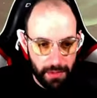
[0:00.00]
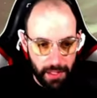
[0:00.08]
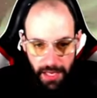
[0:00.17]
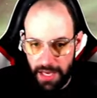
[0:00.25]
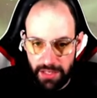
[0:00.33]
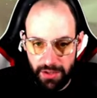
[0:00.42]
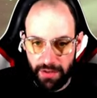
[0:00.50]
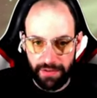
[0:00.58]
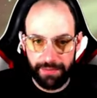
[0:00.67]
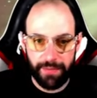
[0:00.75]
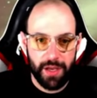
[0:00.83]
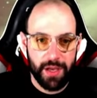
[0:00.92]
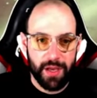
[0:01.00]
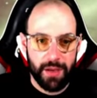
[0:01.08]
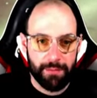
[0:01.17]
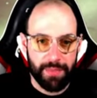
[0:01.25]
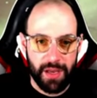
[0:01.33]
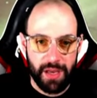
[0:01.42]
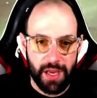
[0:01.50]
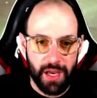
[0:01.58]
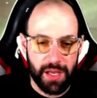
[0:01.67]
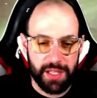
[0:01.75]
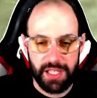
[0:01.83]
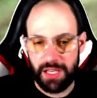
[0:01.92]
list of
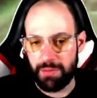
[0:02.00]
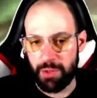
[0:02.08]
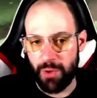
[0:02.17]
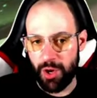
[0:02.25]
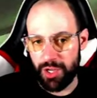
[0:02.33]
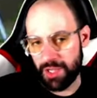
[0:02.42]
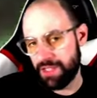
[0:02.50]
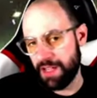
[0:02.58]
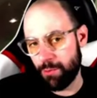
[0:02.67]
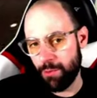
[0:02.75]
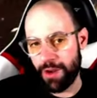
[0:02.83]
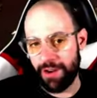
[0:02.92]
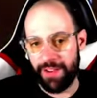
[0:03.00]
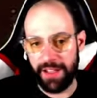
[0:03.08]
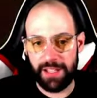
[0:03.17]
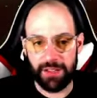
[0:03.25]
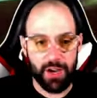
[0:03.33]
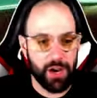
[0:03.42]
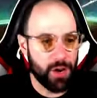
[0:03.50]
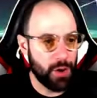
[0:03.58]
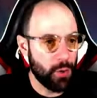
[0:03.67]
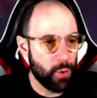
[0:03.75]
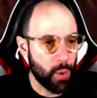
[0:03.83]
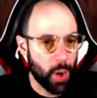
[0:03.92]
uh, teams projects that were affected.
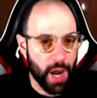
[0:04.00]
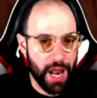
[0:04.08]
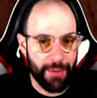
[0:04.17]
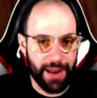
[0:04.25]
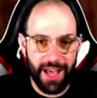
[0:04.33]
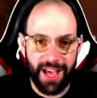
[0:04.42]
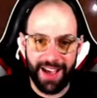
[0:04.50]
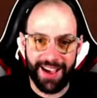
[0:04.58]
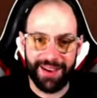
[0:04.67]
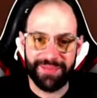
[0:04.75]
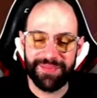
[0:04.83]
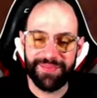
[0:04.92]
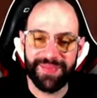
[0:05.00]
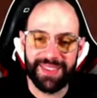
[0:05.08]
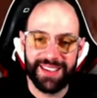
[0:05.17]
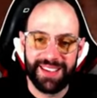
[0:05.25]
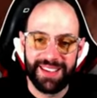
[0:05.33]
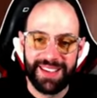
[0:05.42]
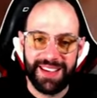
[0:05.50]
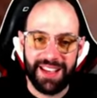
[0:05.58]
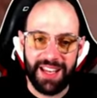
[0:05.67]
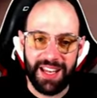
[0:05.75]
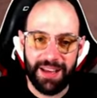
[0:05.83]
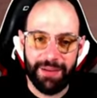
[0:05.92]
Oh, level up,
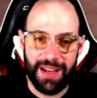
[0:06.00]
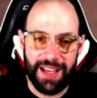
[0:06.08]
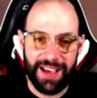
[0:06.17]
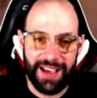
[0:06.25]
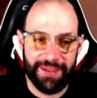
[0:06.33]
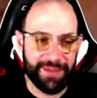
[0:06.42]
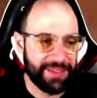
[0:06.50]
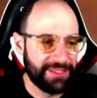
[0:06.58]
level up.